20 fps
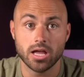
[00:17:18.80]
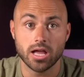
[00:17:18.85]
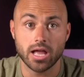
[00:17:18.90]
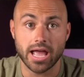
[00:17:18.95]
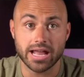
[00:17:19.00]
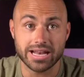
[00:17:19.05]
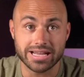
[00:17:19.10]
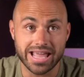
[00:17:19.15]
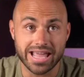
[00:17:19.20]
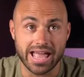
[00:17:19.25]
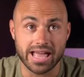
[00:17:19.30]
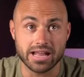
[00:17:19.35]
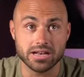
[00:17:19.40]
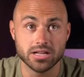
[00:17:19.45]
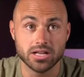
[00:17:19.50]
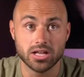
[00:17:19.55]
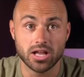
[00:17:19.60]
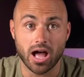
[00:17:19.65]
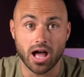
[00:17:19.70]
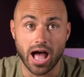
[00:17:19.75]
And again,
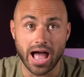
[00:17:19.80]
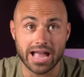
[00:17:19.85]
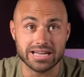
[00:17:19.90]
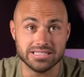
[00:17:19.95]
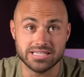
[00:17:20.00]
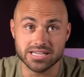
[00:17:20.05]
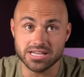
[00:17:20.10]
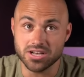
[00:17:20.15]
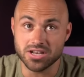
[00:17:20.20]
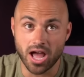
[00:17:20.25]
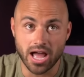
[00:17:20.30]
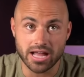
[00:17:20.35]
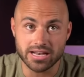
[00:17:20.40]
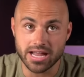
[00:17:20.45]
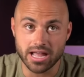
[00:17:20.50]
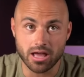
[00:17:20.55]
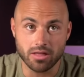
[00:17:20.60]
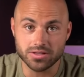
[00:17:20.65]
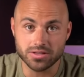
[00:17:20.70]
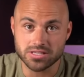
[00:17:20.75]
I did not
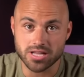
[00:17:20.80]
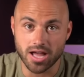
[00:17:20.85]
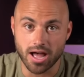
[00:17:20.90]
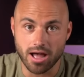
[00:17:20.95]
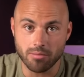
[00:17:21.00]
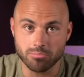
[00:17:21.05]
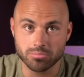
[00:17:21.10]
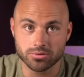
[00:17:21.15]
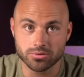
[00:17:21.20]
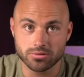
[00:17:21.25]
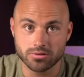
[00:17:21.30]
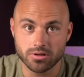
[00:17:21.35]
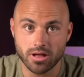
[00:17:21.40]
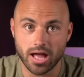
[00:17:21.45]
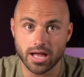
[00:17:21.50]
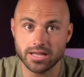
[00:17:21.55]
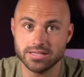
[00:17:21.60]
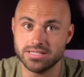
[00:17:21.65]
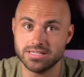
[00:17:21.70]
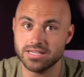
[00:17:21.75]
nail the top.
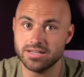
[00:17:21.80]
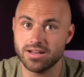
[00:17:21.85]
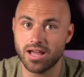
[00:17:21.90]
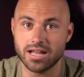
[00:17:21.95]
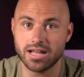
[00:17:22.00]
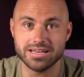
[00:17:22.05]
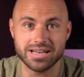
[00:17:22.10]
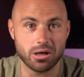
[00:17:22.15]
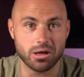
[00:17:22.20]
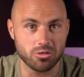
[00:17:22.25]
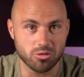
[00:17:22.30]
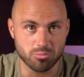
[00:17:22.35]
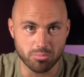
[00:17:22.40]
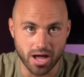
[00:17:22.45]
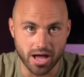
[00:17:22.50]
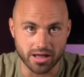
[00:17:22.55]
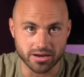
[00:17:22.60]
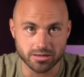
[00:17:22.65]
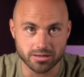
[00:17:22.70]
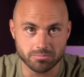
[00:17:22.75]
I did not nail the
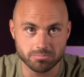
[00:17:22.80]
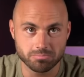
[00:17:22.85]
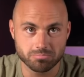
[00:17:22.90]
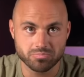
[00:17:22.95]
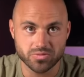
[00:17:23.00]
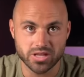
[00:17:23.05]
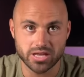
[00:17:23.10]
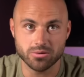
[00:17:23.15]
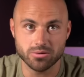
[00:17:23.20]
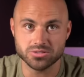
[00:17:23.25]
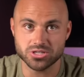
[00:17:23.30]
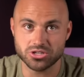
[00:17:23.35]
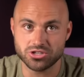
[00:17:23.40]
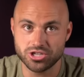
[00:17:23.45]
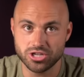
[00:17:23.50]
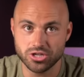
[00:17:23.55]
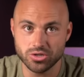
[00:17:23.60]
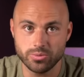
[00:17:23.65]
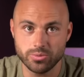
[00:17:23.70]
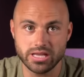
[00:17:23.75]
bottom. It was a
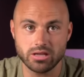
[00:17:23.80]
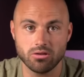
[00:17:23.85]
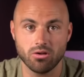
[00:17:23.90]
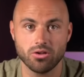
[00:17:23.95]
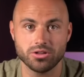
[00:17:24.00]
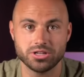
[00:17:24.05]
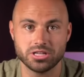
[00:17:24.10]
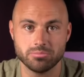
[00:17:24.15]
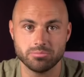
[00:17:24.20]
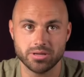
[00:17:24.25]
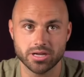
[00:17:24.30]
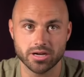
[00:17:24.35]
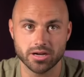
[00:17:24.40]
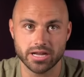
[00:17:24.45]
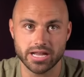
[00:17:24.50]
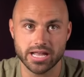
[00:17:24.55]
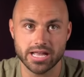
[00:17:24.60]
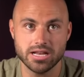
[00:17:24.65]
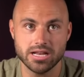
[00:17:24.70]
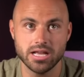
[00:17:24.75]
2 week holding
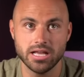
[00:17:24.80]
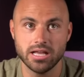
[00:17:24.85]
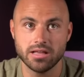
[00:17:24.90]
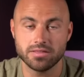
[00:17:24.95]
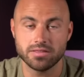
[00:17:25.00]
period.